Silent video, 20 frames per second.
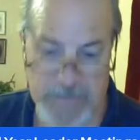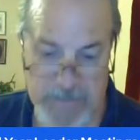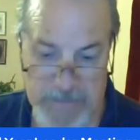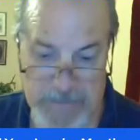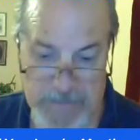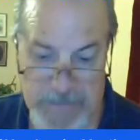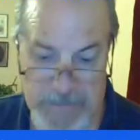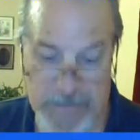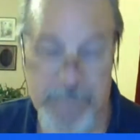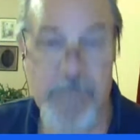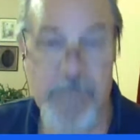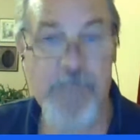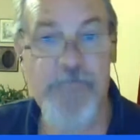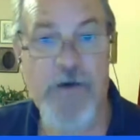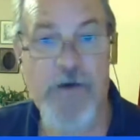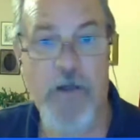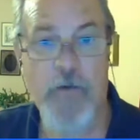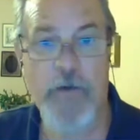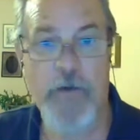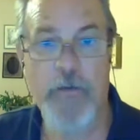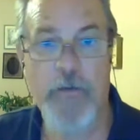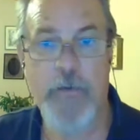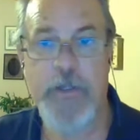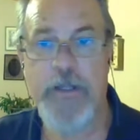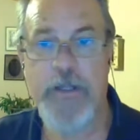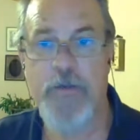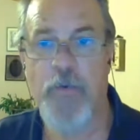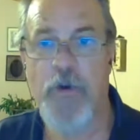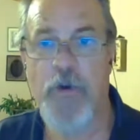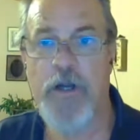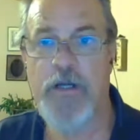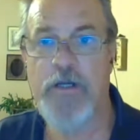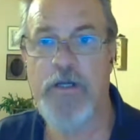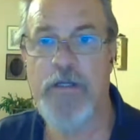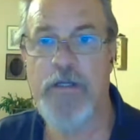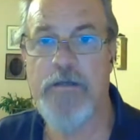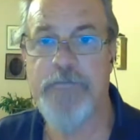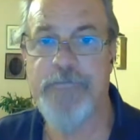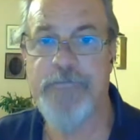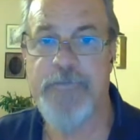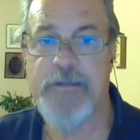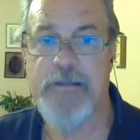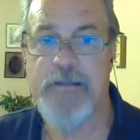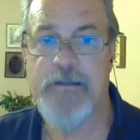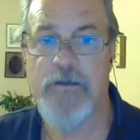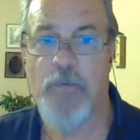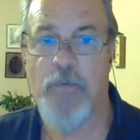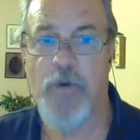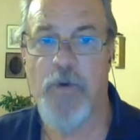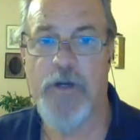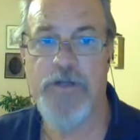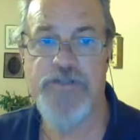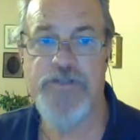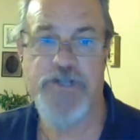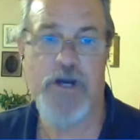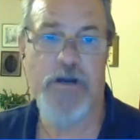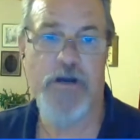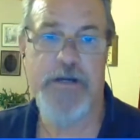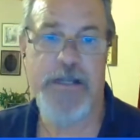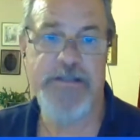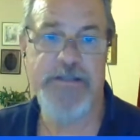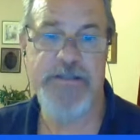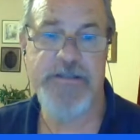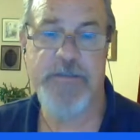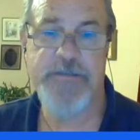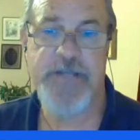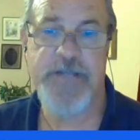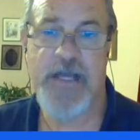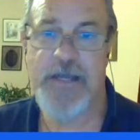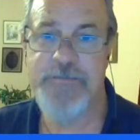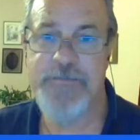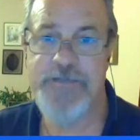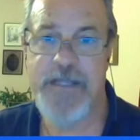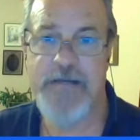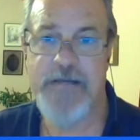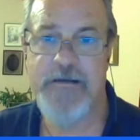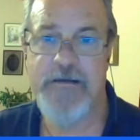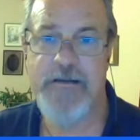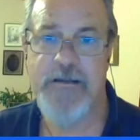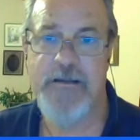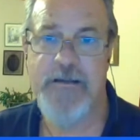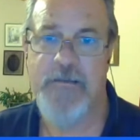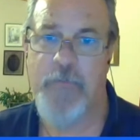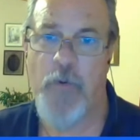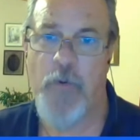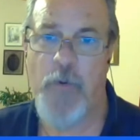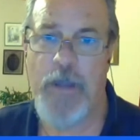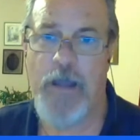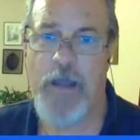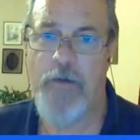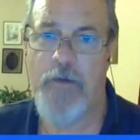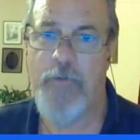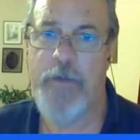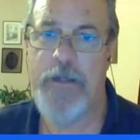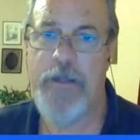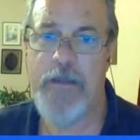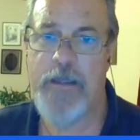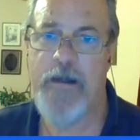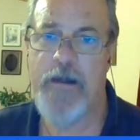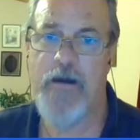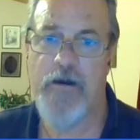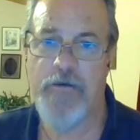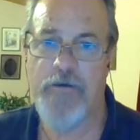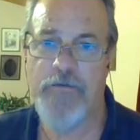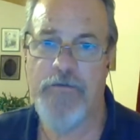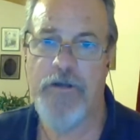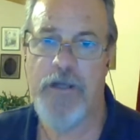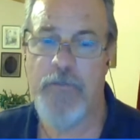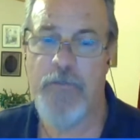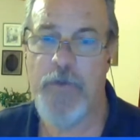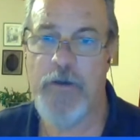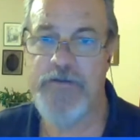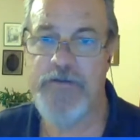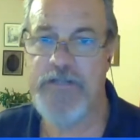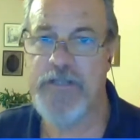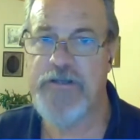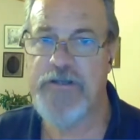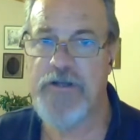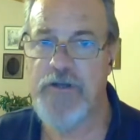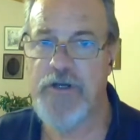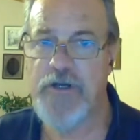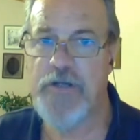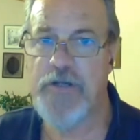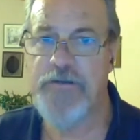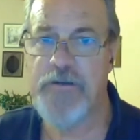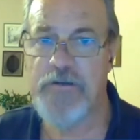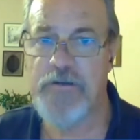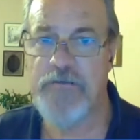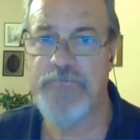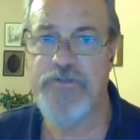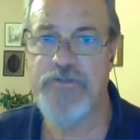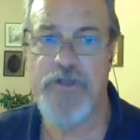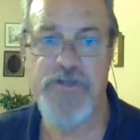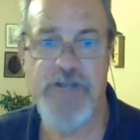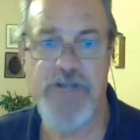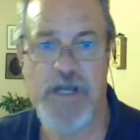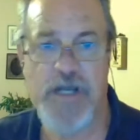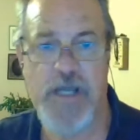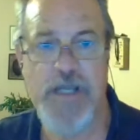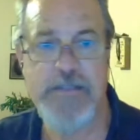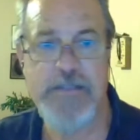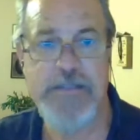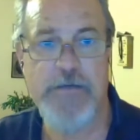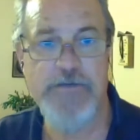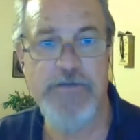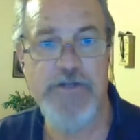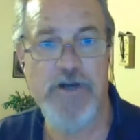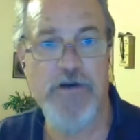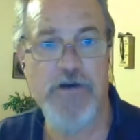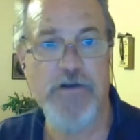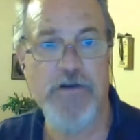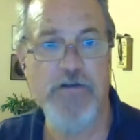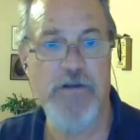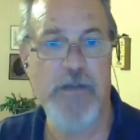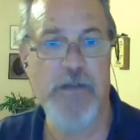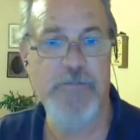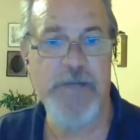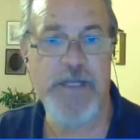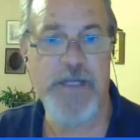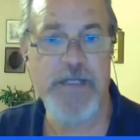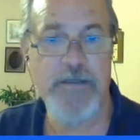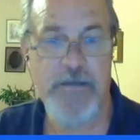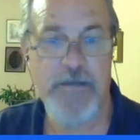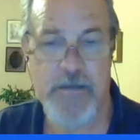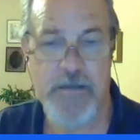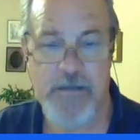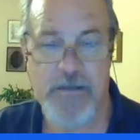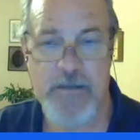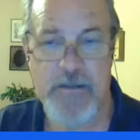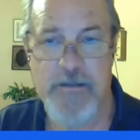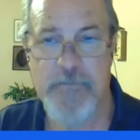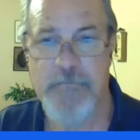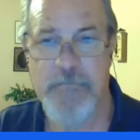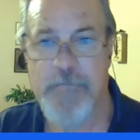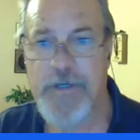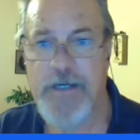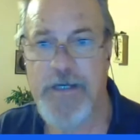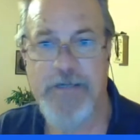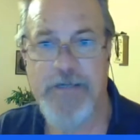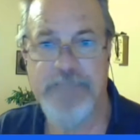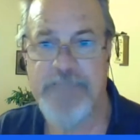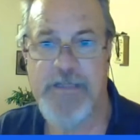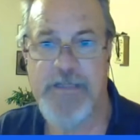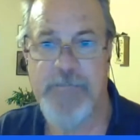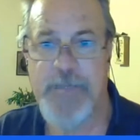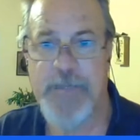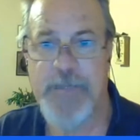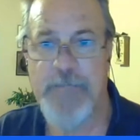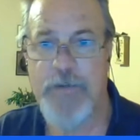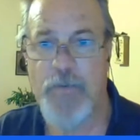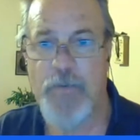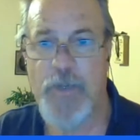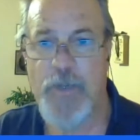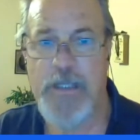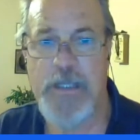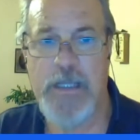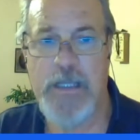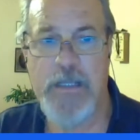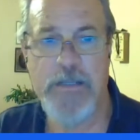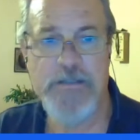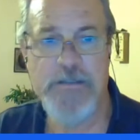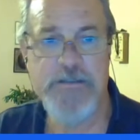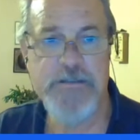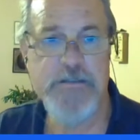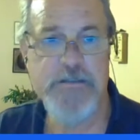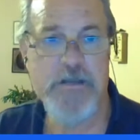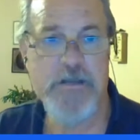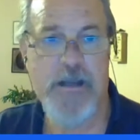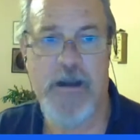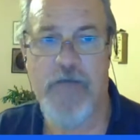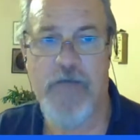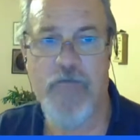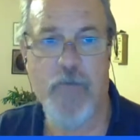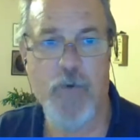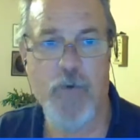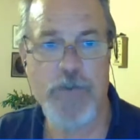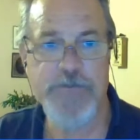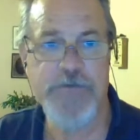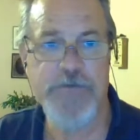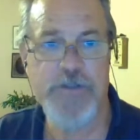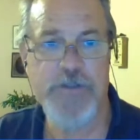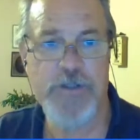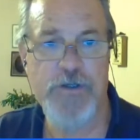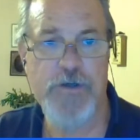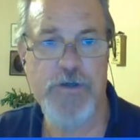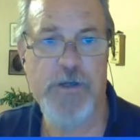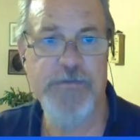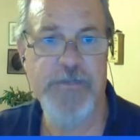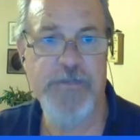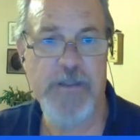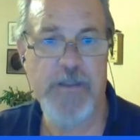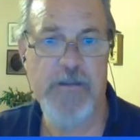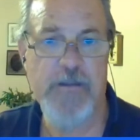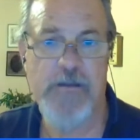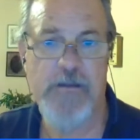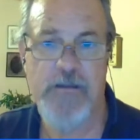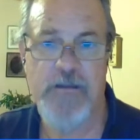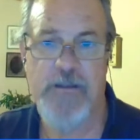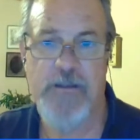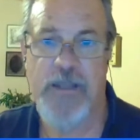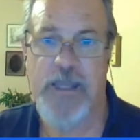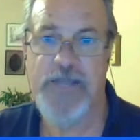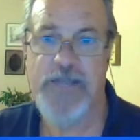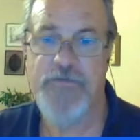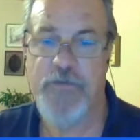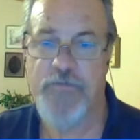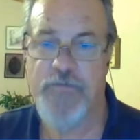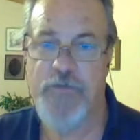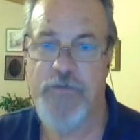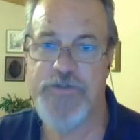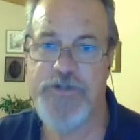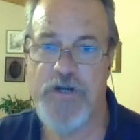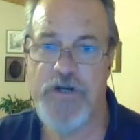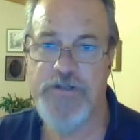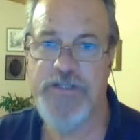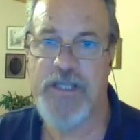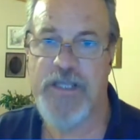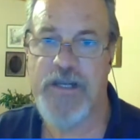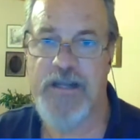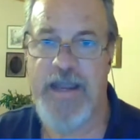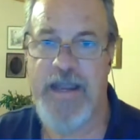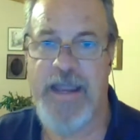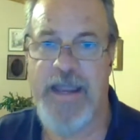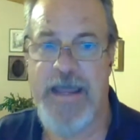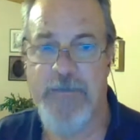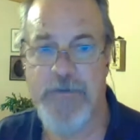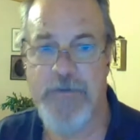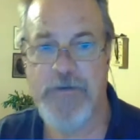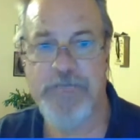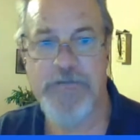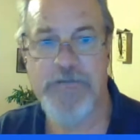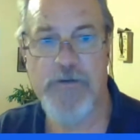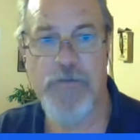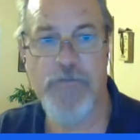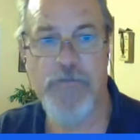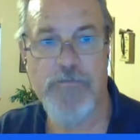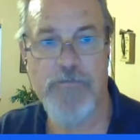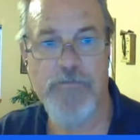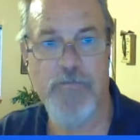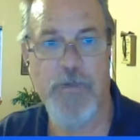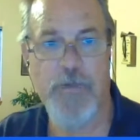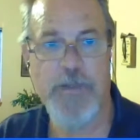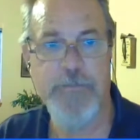And then the following week, we're going to start. Now, sometimes that, we at our club, we always like to do it on the Tuesday nights. That was our club night, but it may be weekends, however it works for you. I think if we start to get in the habit of the week